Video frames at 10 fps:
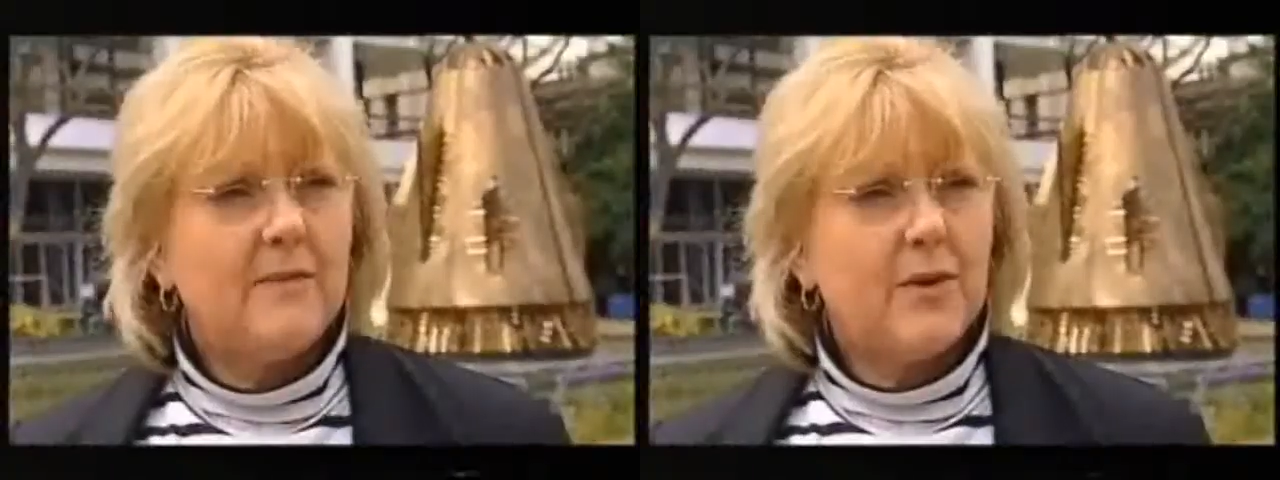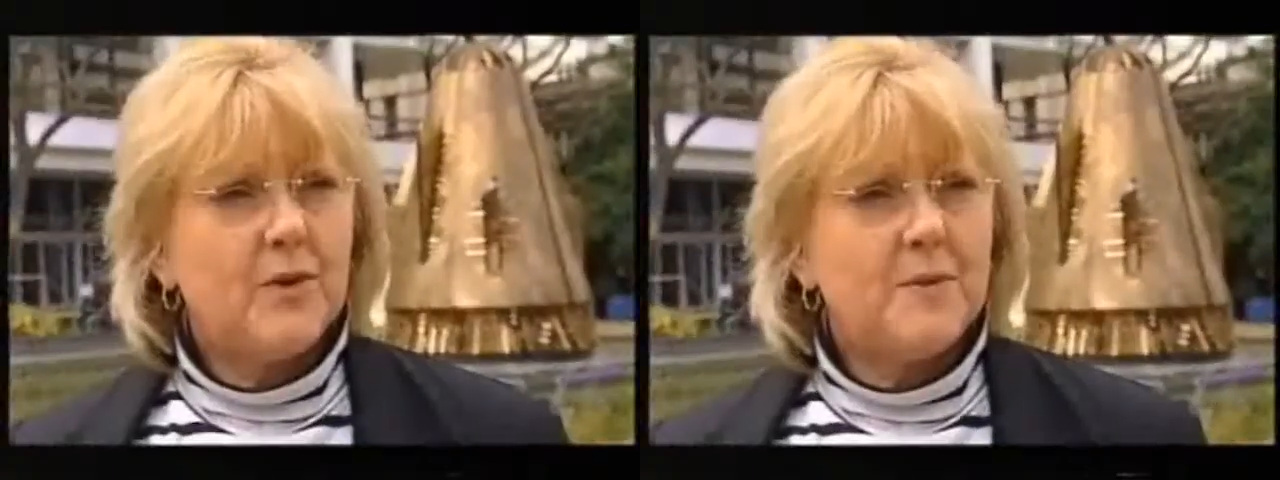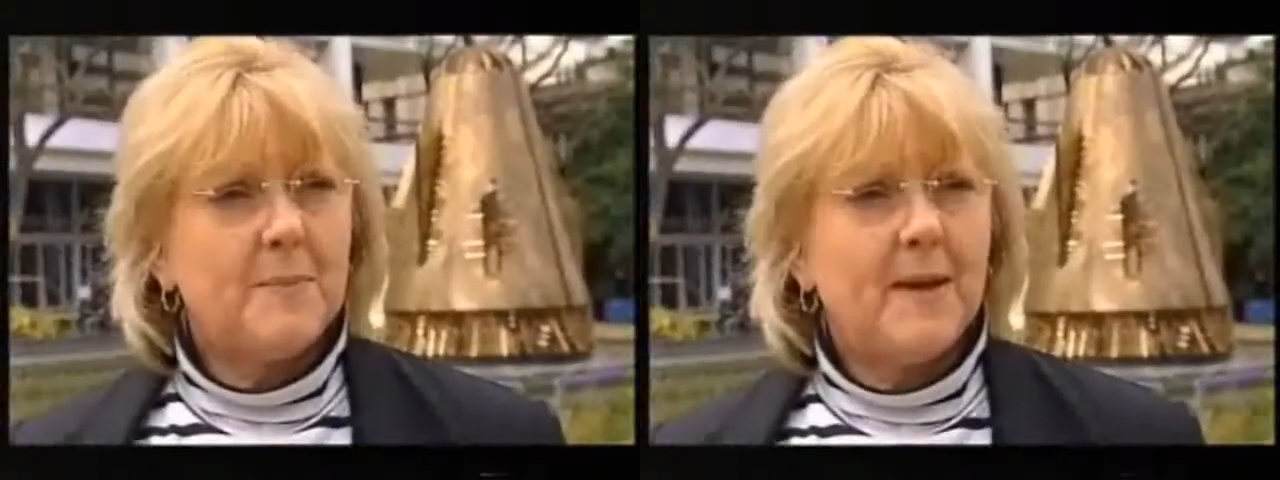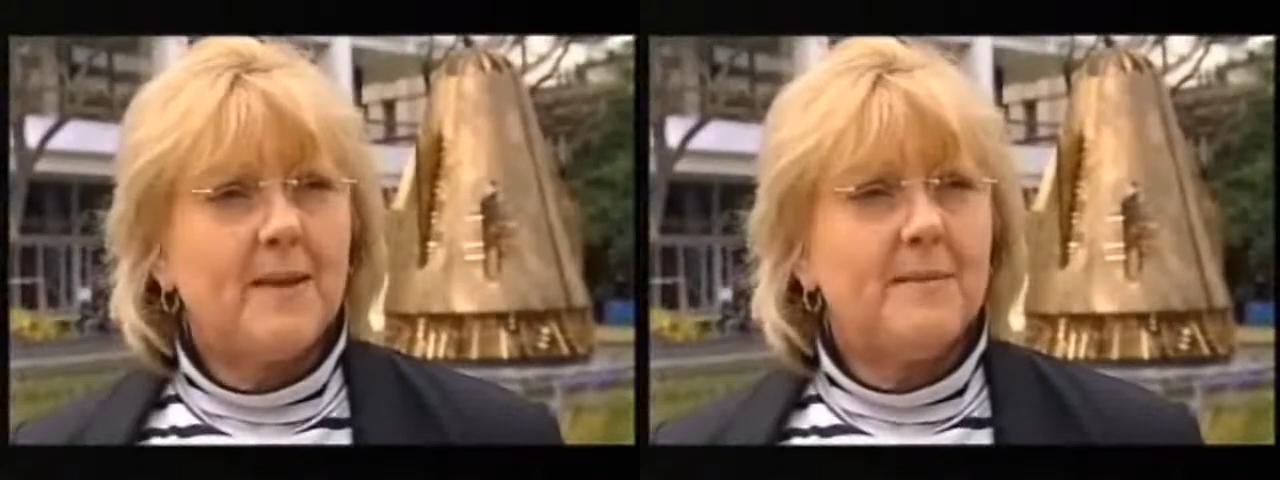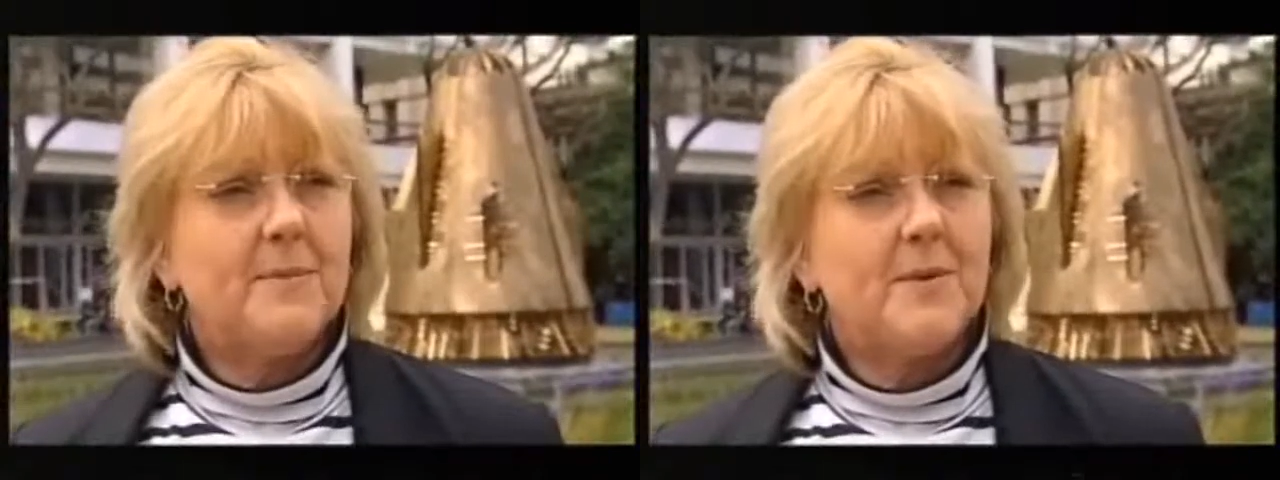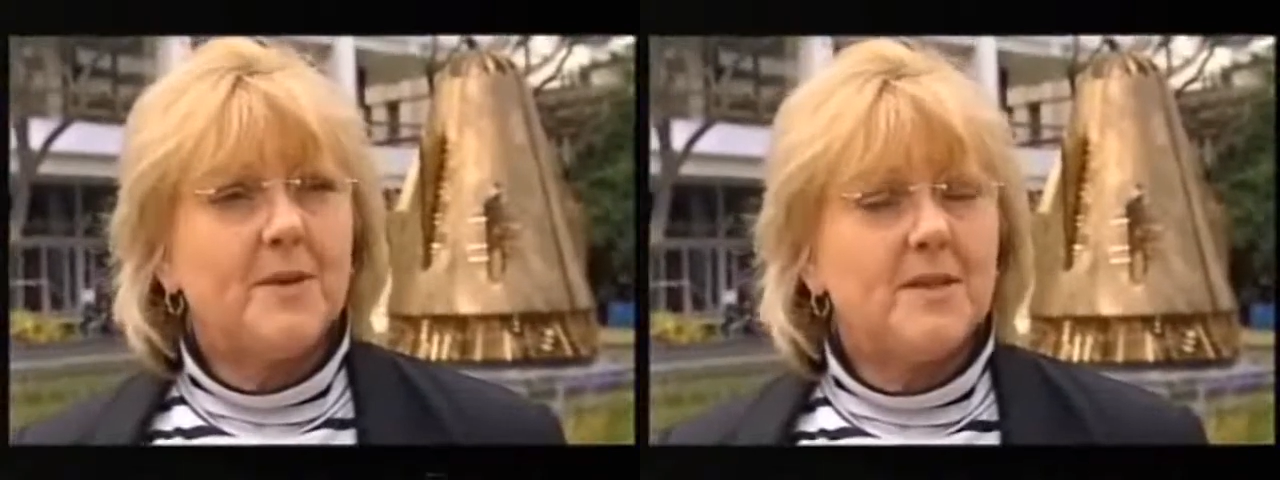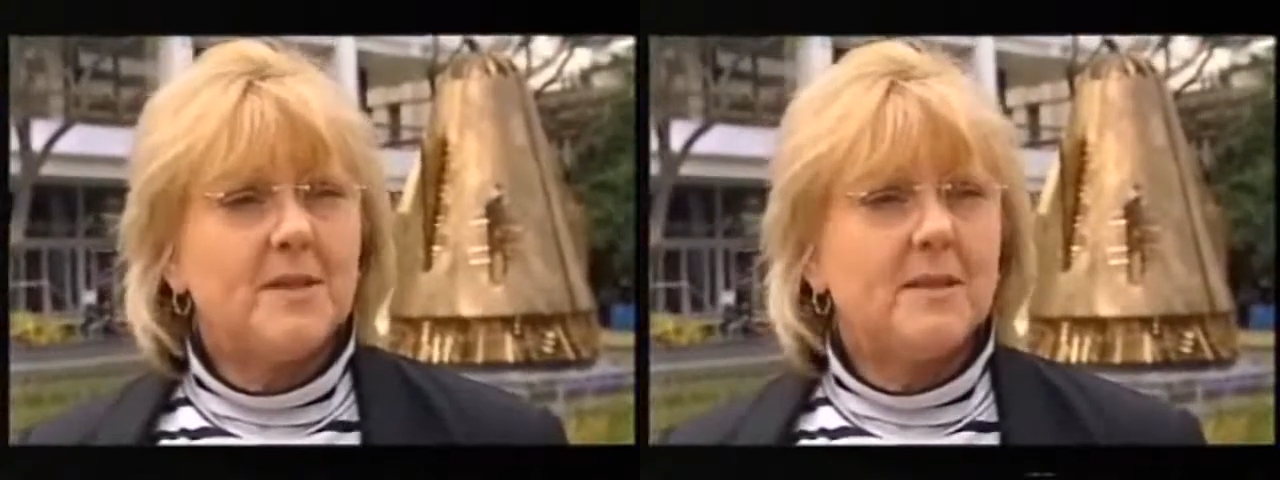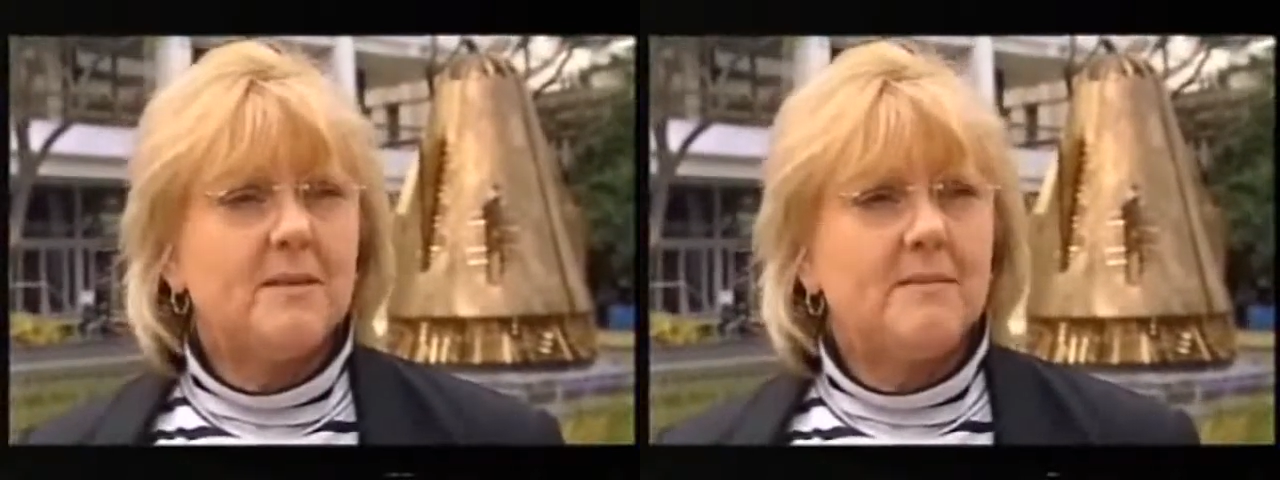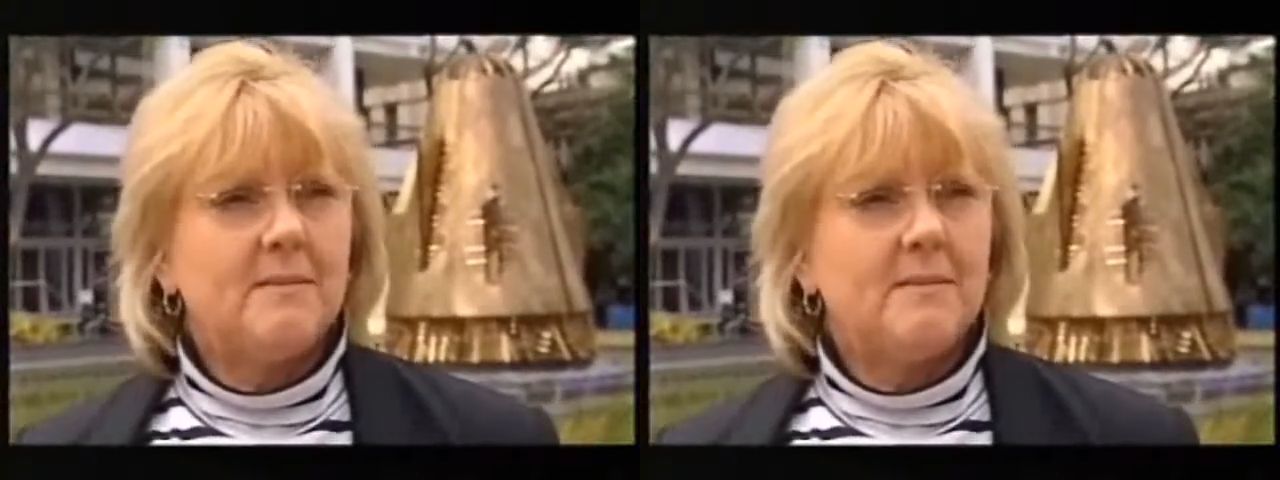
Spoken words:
If I couldn't pay the mortgage, it'd